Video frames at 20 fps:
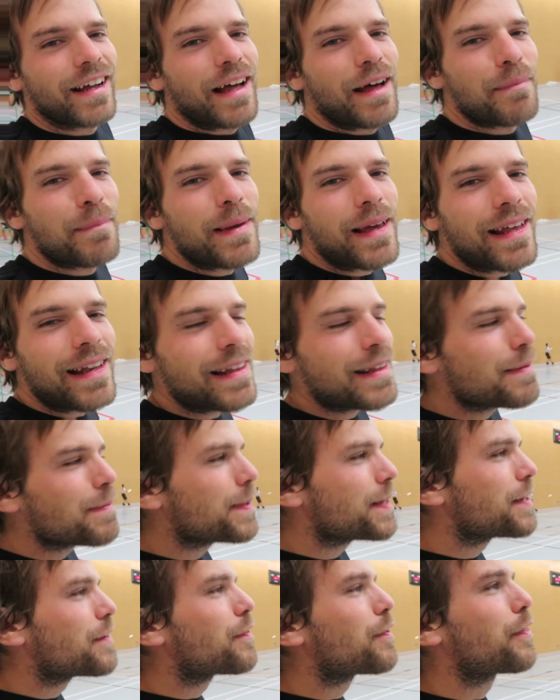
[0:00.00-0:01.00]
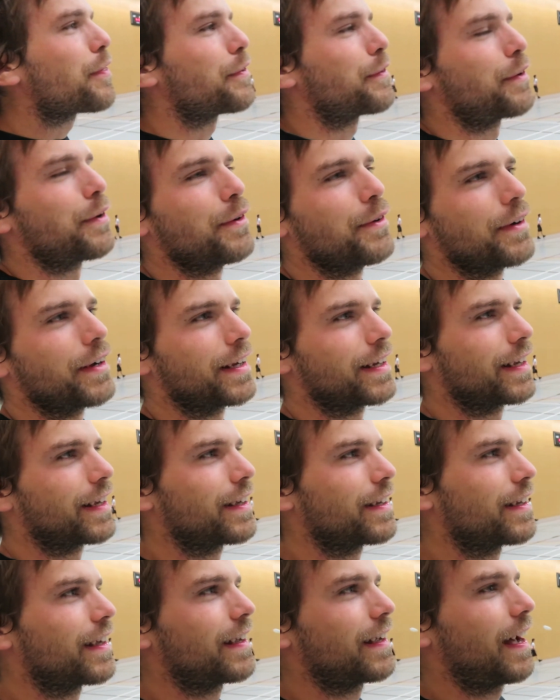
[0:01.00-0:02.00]
A little bit of throwing
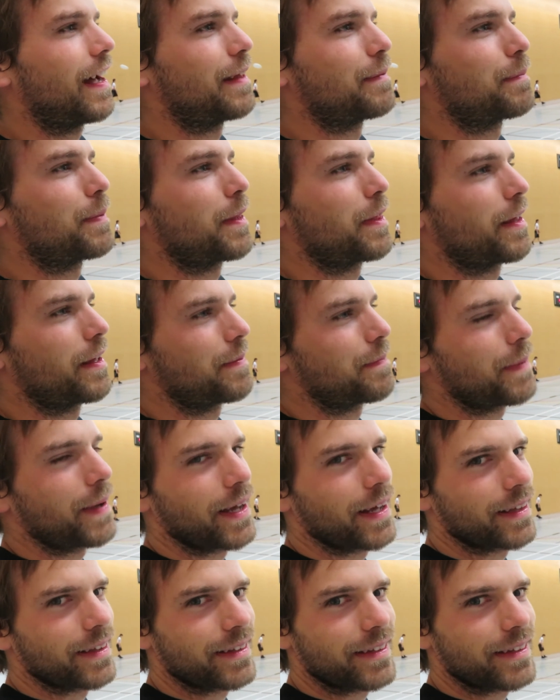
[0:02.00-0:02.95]
can't be that bad.